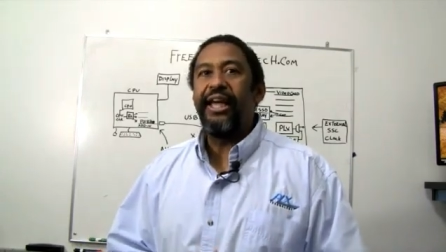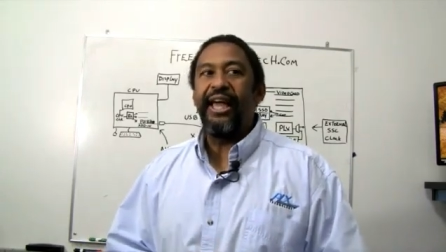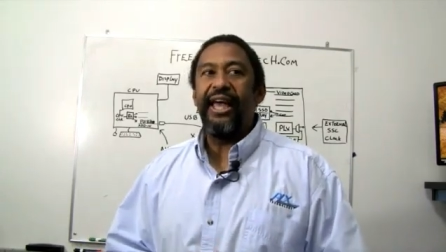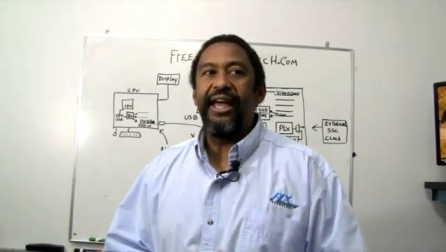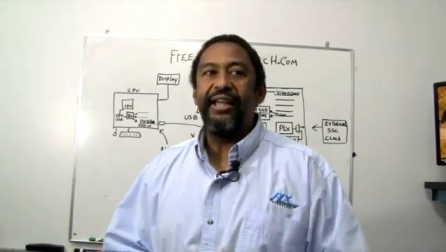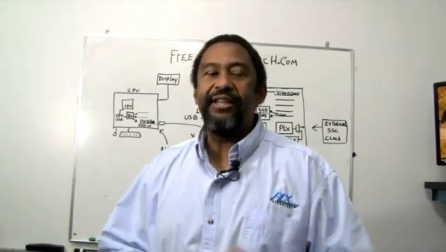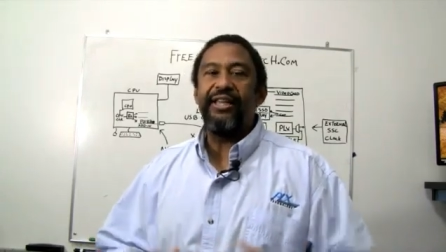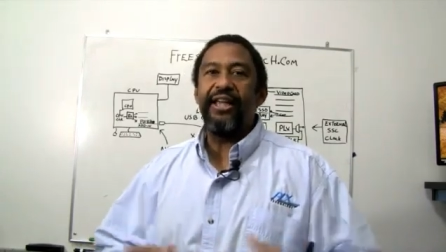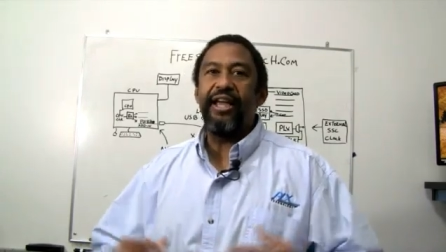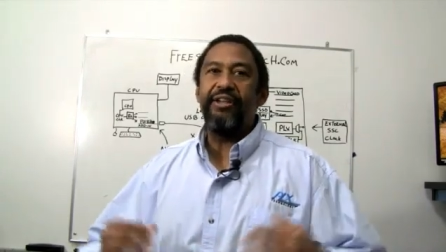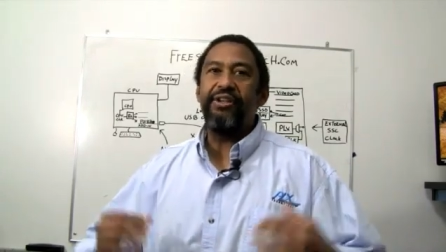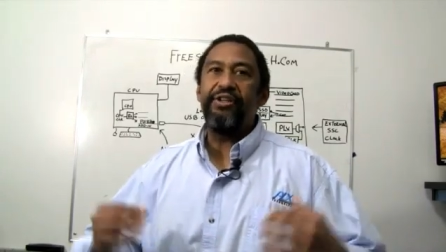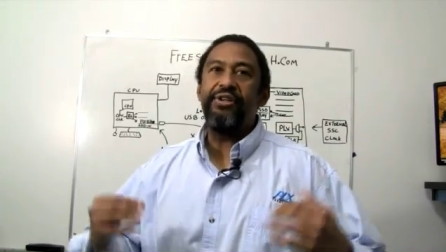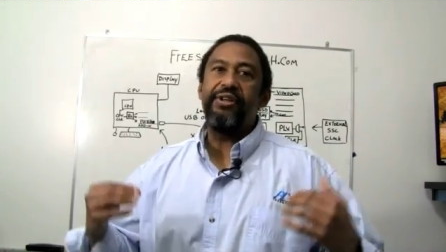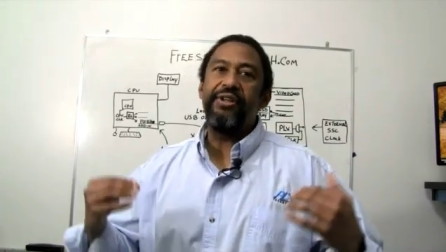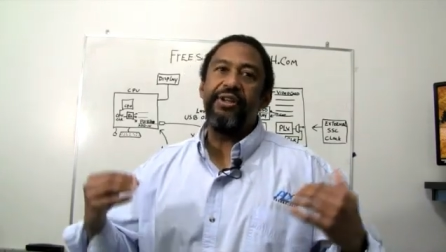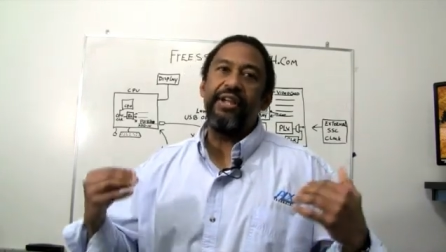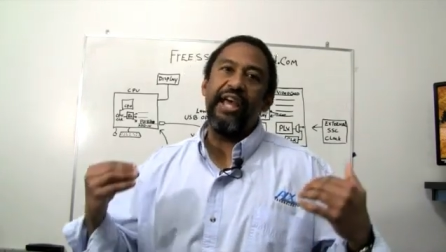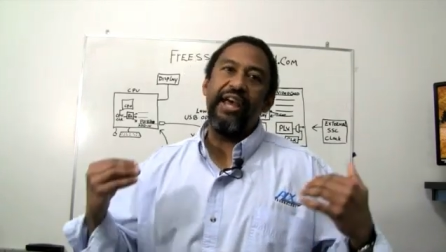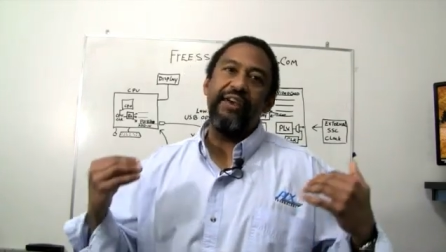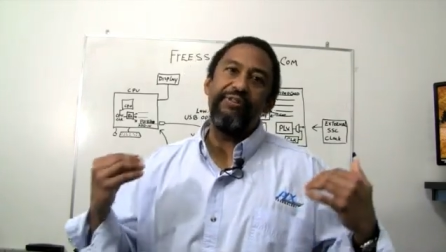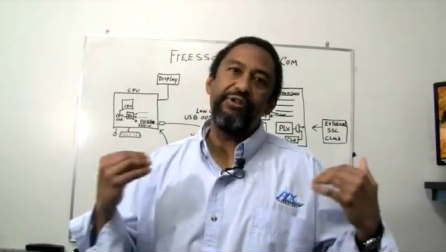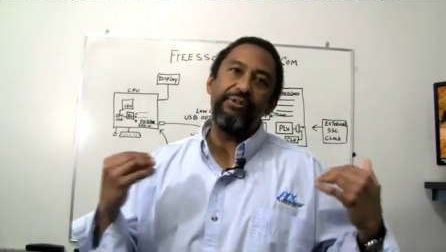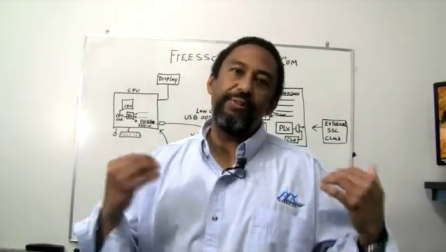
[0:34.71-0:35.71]
and yet you
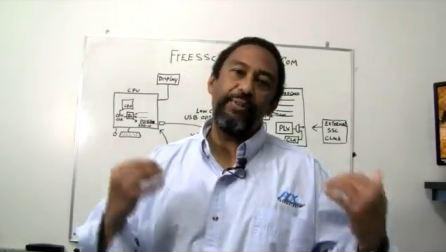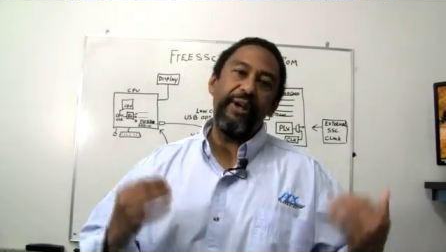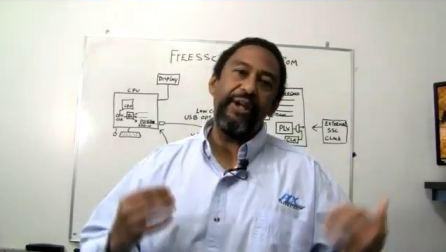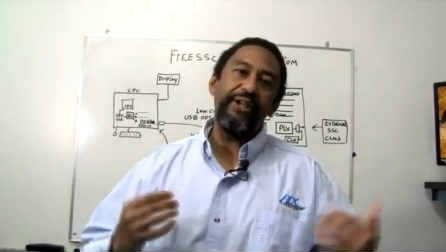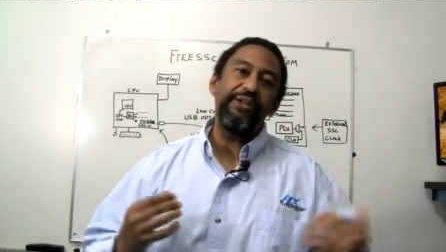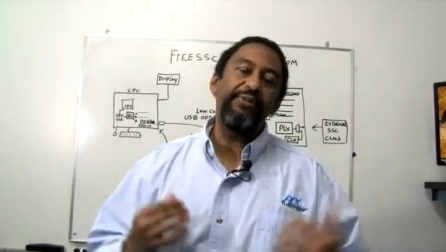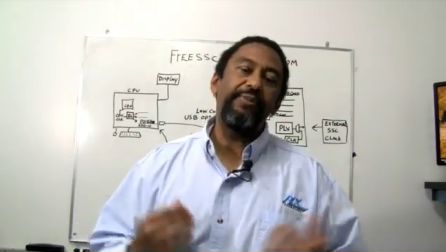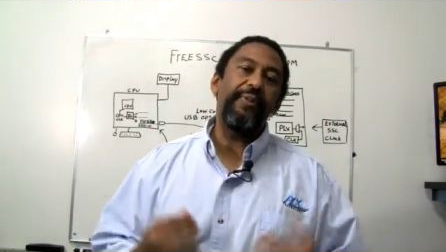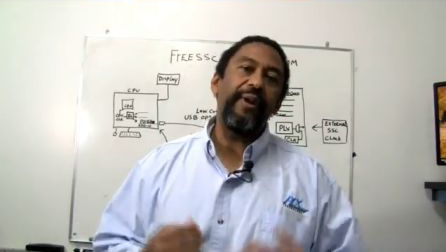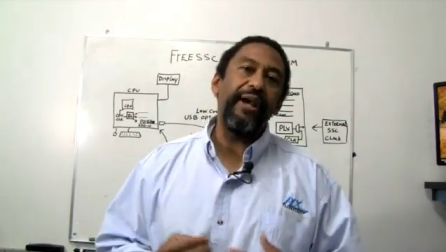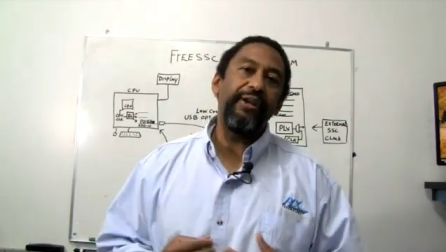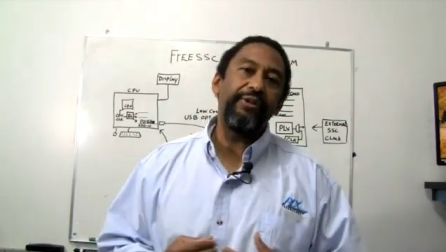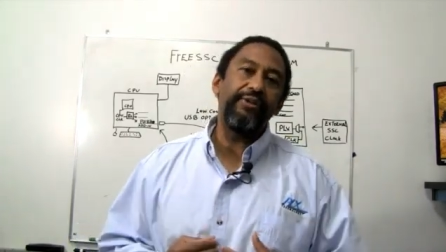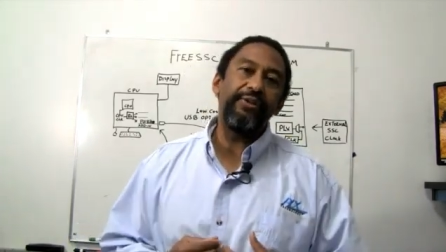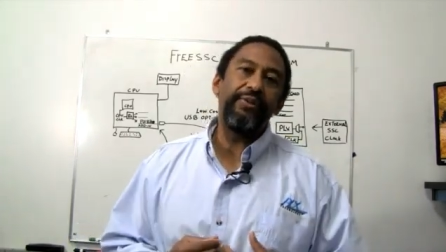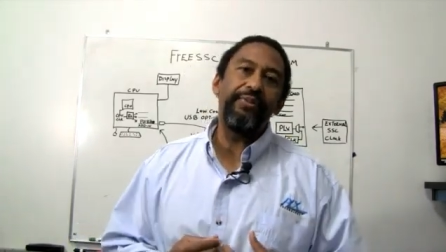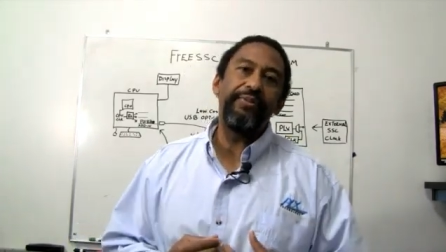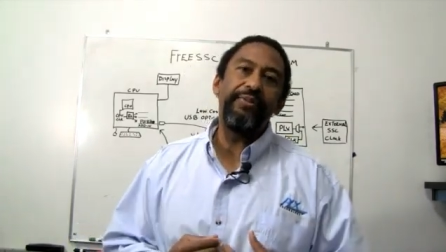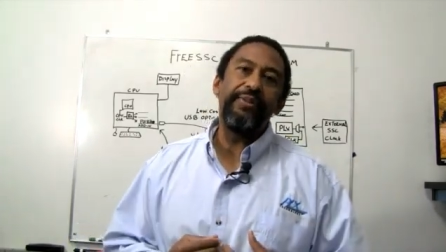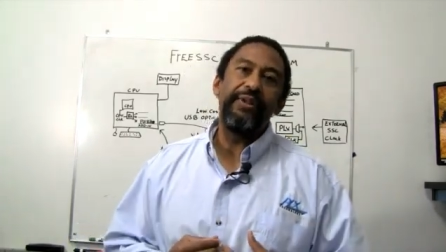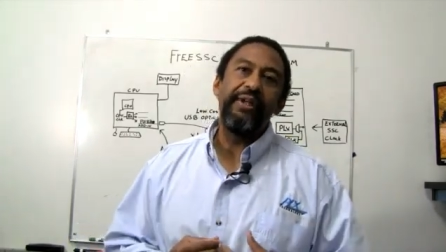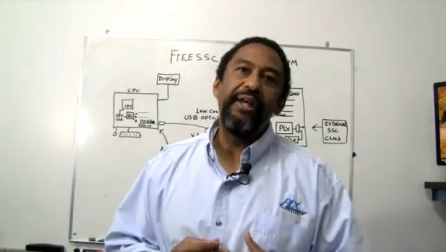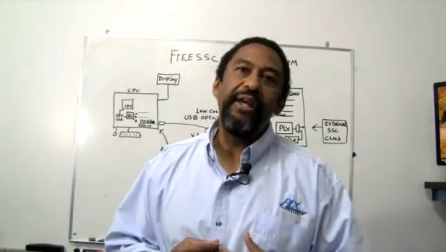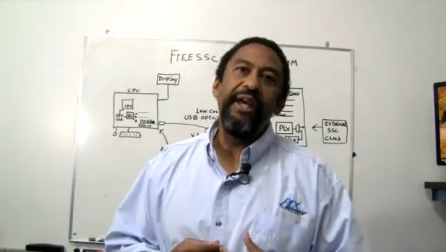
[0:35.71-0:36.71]
can have spread
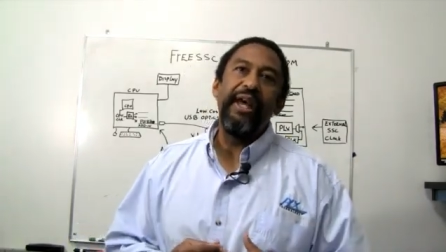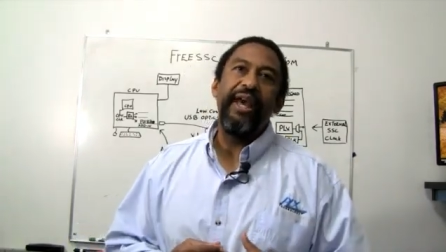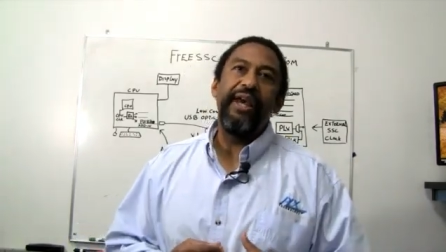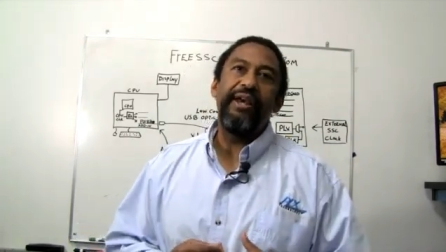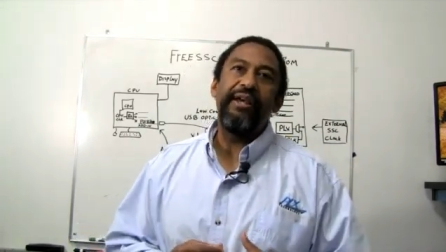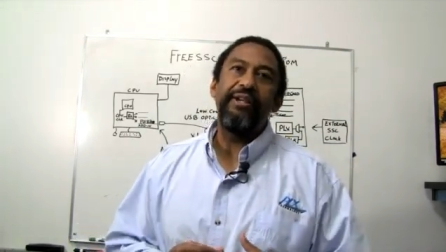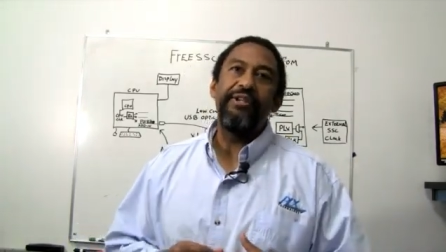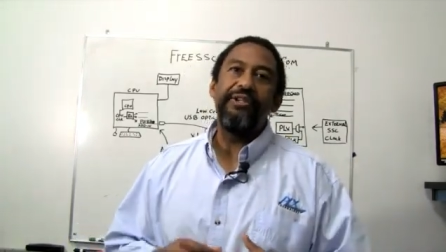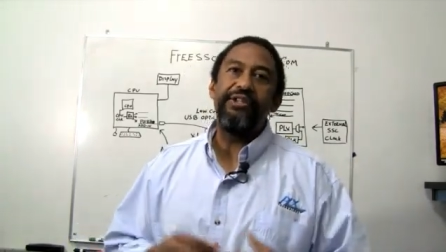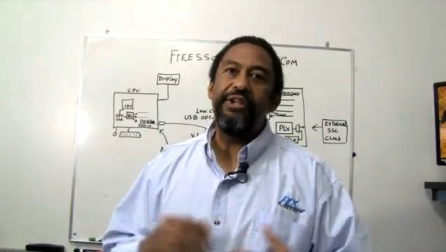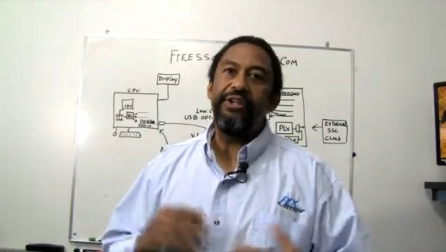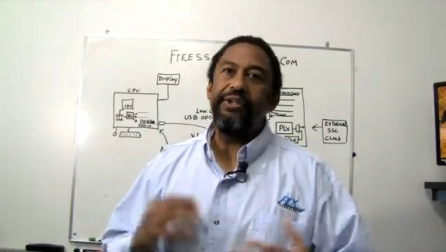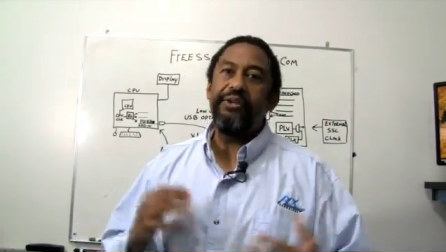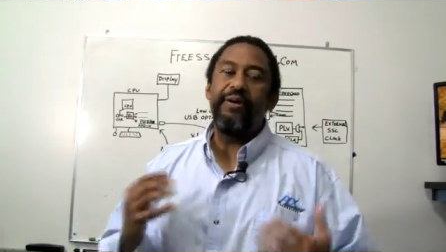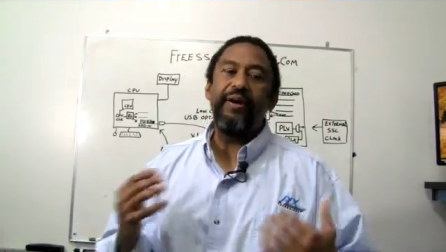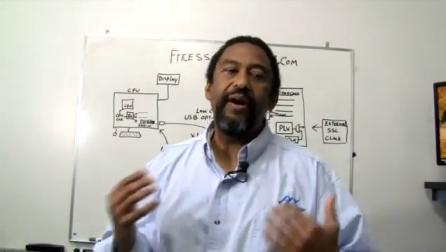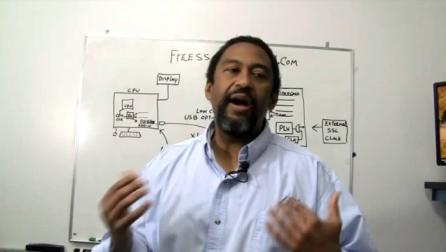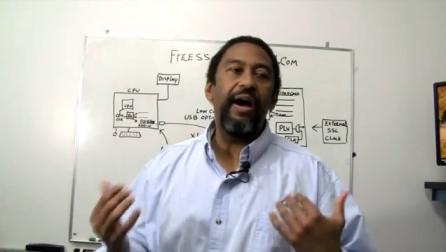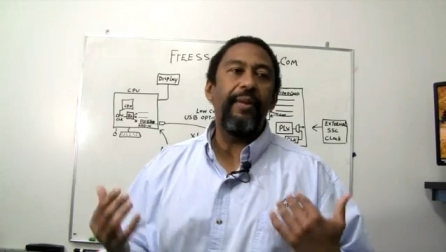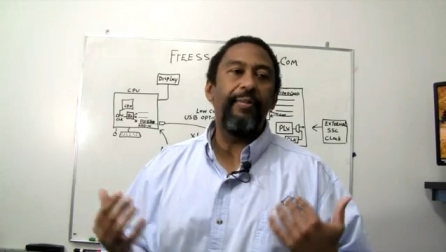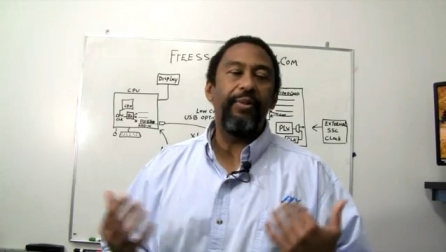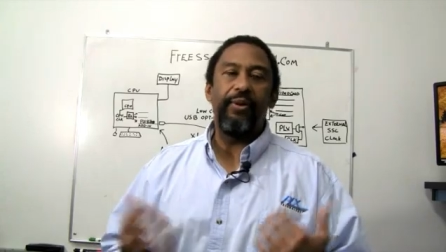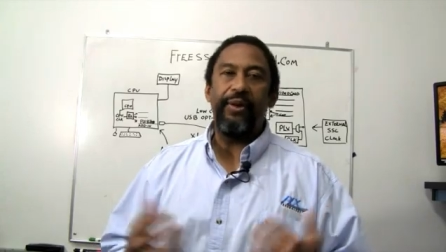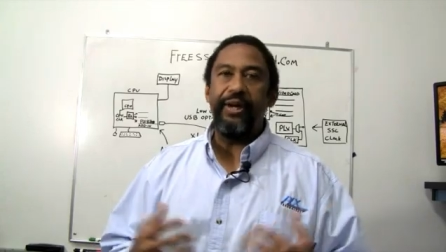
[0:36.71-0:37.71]
spectrum and continue to
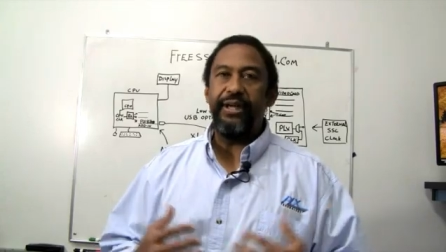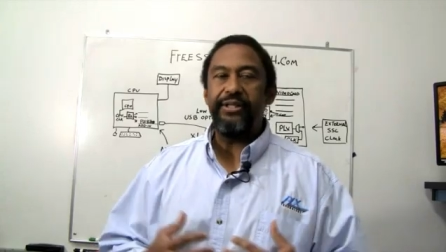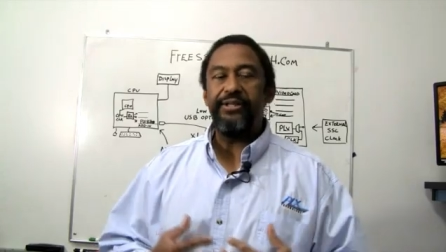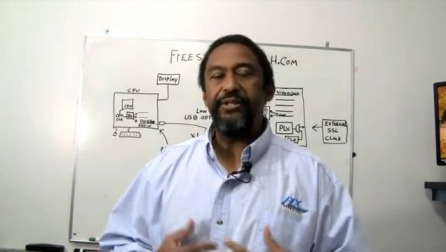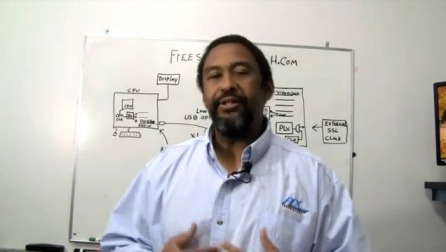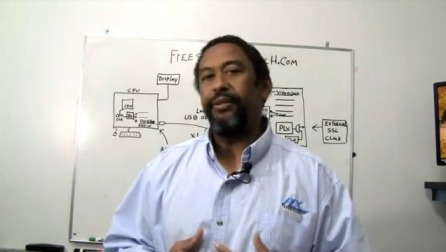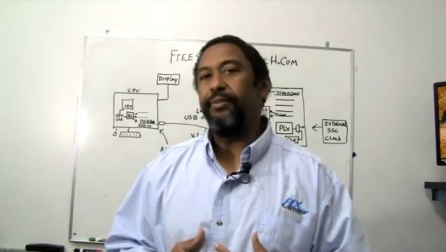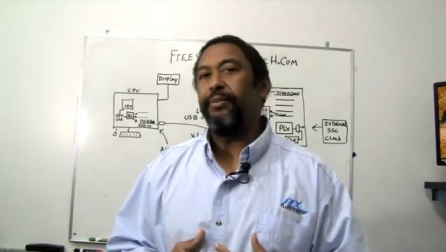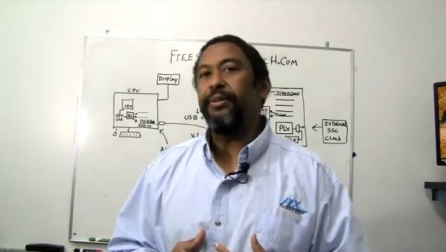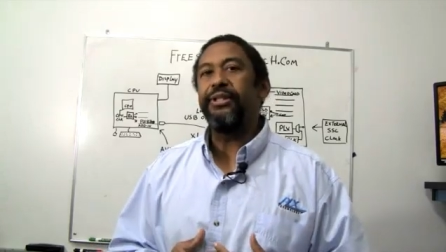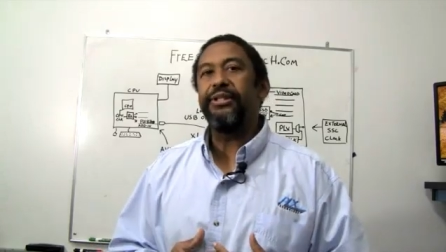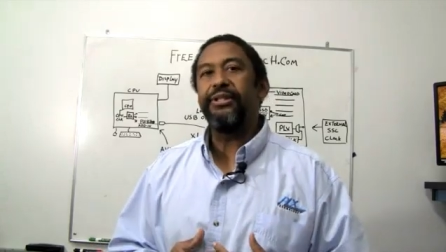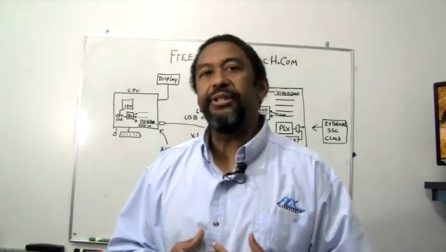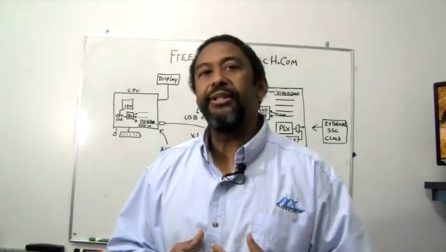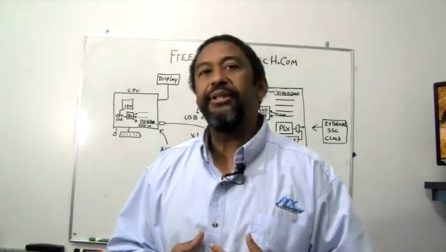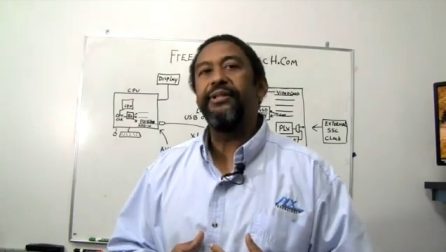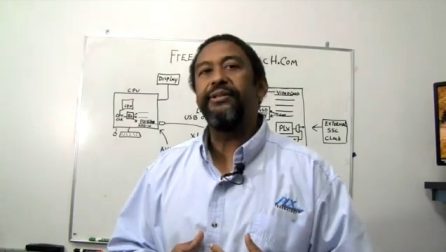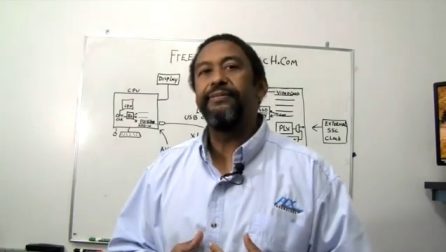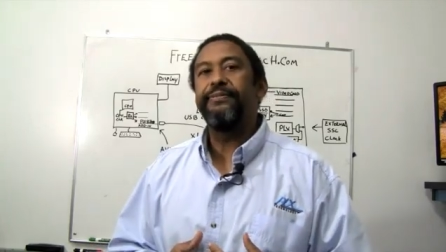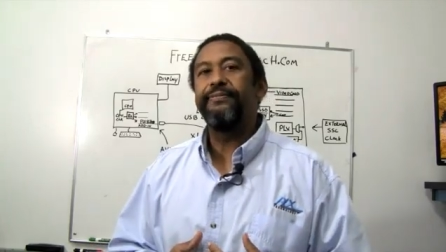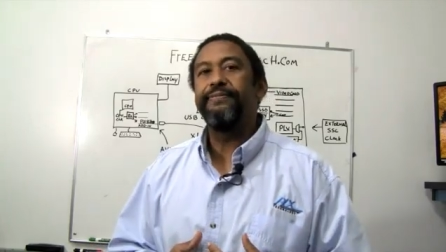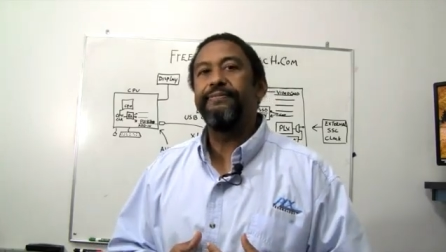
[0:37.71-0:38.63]
operate seamlessly.